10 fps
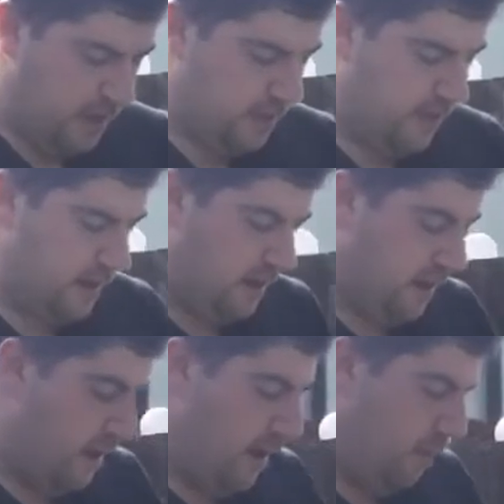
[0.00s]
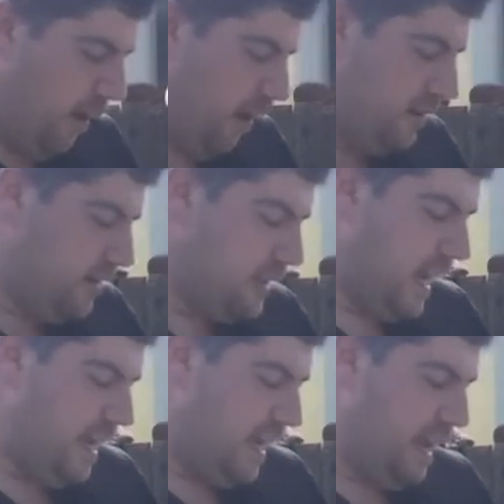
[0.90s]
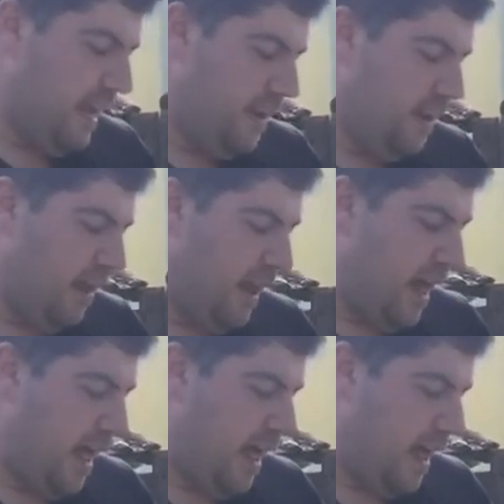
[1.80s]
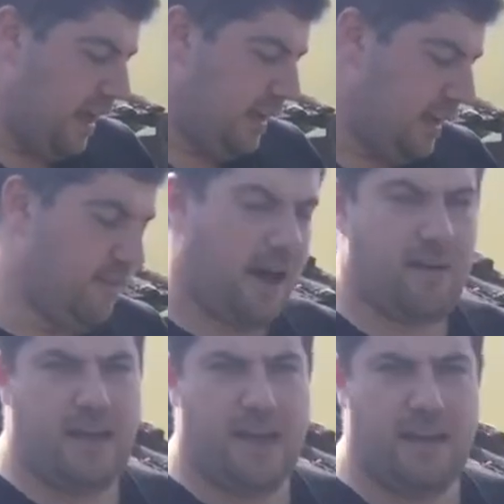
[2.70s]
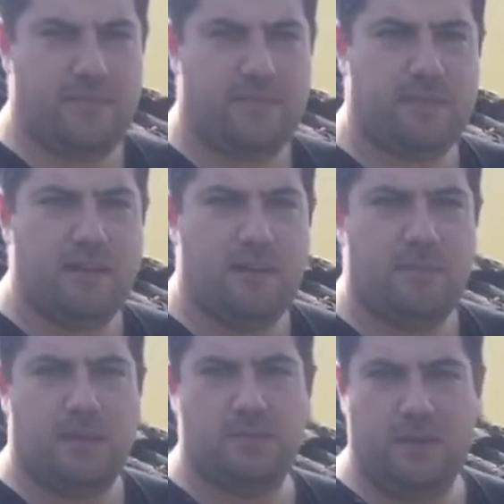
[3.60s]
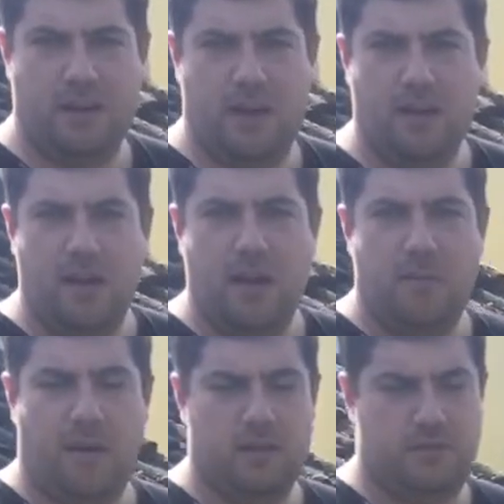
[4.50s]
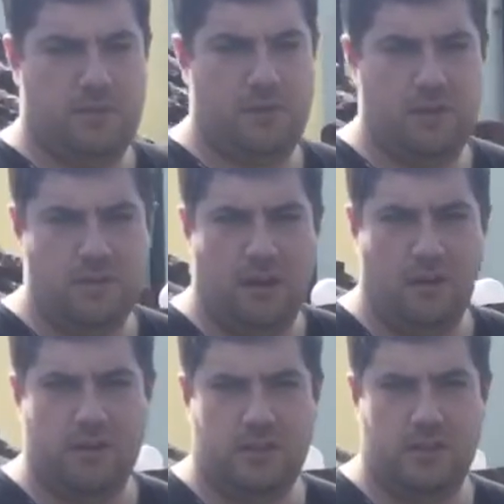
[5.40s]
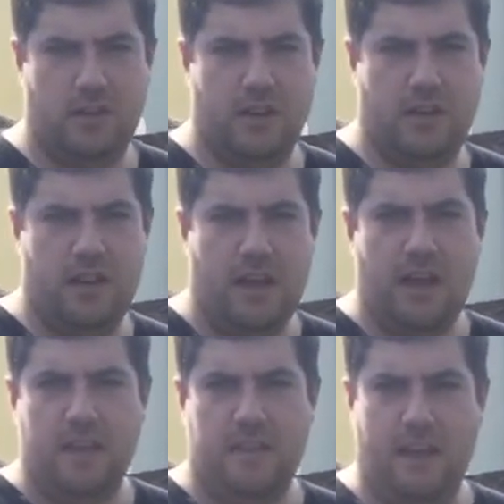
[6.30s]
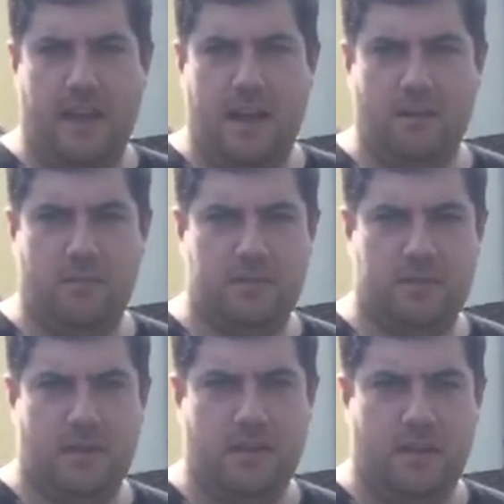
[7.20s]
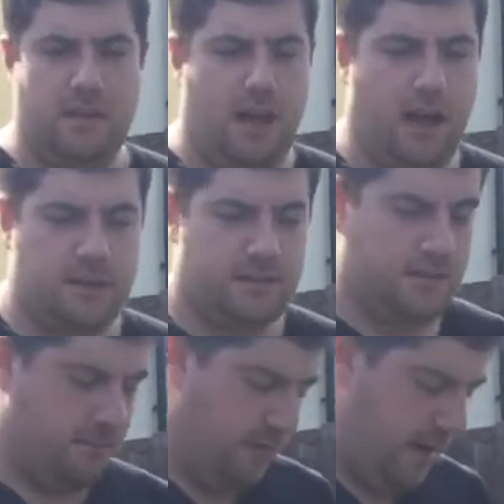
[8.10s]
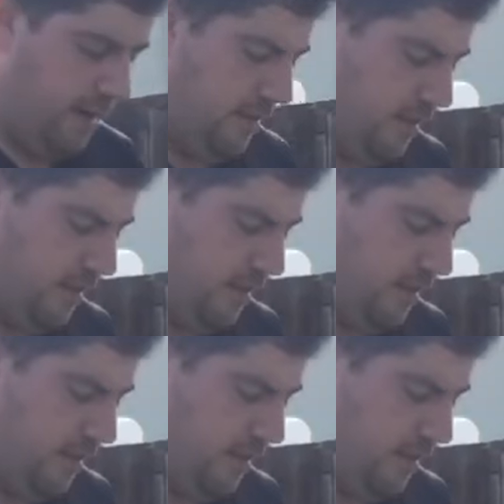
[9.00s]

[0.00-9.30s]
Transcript: that plants take in air and give out air, because we know plants produce oxygen that helps us to breathe.